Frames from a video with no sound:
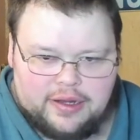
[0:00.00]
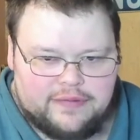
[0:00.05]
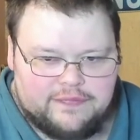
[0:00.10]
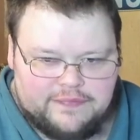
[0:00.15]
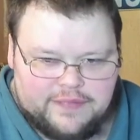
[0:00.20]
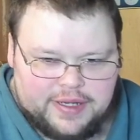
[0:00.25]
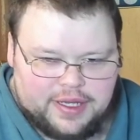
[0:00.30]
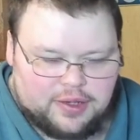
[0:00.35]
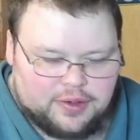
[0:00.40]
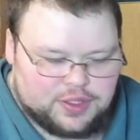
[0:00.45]

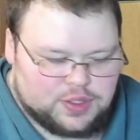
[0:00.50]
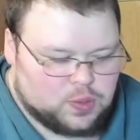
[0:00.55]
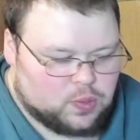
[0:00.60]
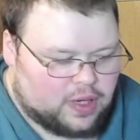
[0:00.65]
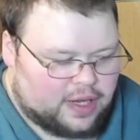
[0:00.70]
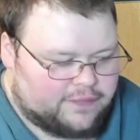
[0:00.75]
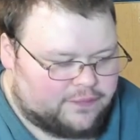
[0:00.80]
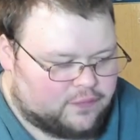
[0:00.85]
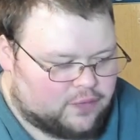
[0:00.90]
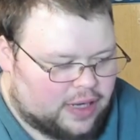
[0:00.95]
in videos
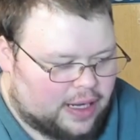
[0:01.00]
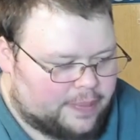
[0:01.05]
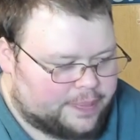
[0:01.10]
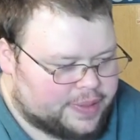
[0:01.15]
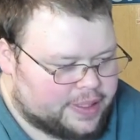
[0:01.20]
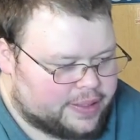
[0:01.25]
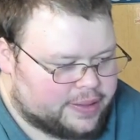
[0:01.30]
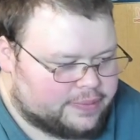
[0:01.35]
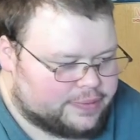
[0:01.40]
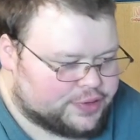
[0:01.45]
where I've
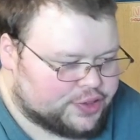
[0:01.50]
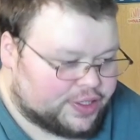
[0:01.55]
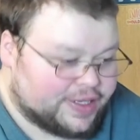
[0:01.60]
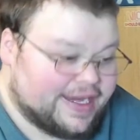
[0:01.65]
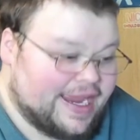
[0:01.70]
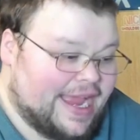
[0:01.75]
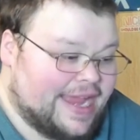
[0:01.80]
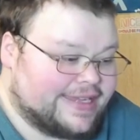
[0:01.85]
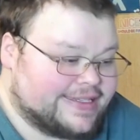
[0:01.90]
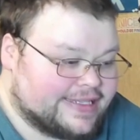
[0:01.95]
dropped
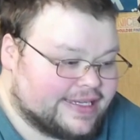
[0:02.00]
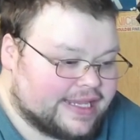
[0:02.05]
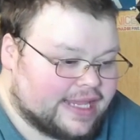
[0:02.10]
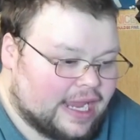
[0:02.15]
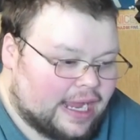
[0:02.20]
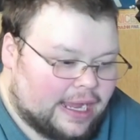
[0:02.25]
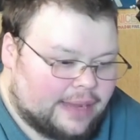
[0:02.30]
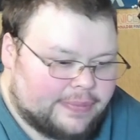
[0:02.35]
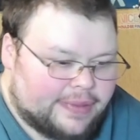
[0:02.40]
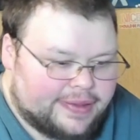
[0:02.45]
sarcastic
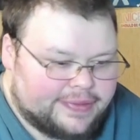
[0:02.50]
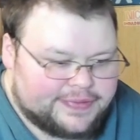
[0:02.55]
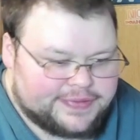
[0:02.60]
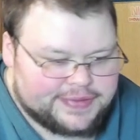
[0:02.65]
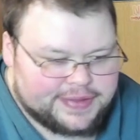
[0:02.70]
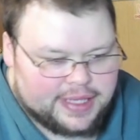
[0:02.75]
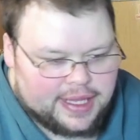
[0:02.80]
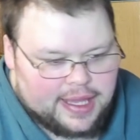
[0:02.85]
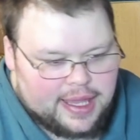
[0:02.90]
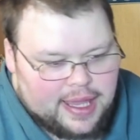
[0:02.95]

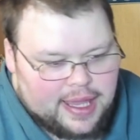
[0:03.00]
comments.